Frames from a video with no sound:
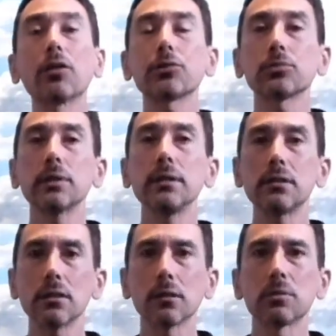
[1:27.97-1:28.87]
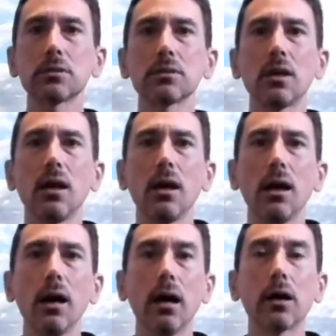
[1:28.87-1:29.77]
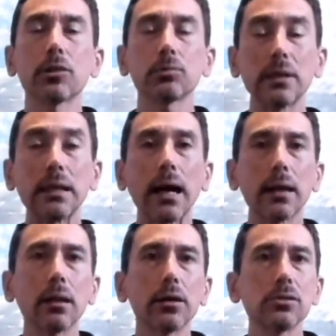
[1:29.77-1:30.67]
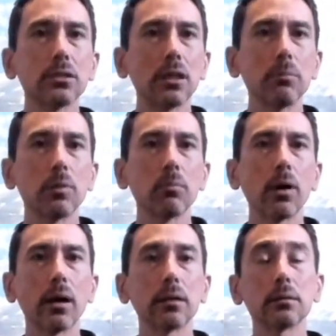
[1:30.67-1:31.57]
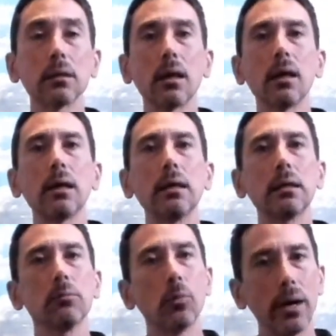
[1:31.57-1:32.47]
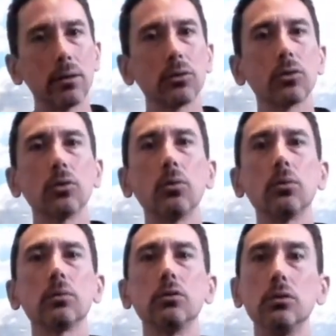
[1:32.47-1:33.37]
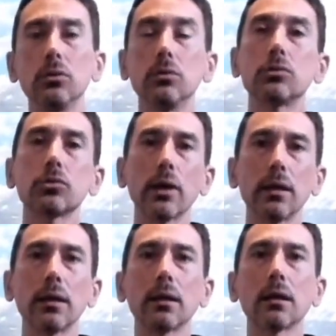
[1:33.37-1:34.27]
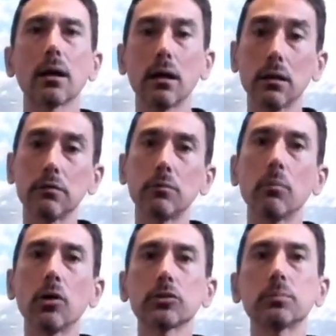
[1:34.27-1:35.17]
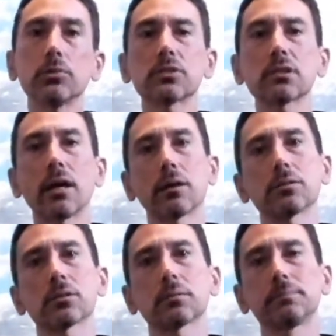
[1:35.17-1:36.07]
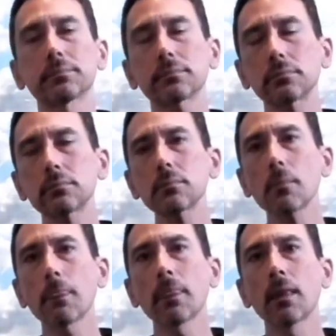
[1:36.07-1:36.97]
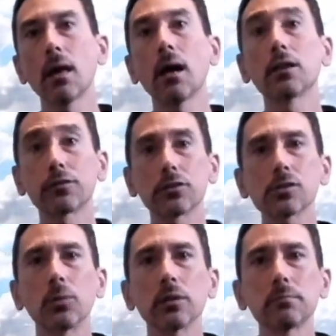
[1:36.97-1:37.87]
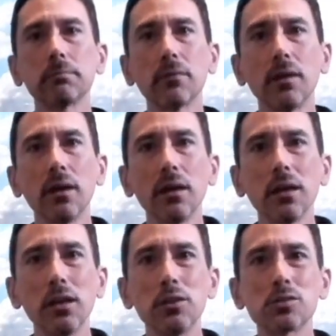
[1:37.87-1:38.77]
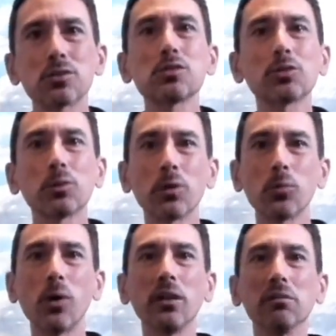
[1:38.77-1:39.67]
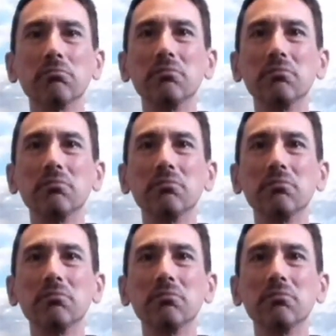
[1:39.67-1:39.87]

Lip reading: 3 tips, 3 guidelines to keep in mind when you do training of multiple styles. The first one is to start with one.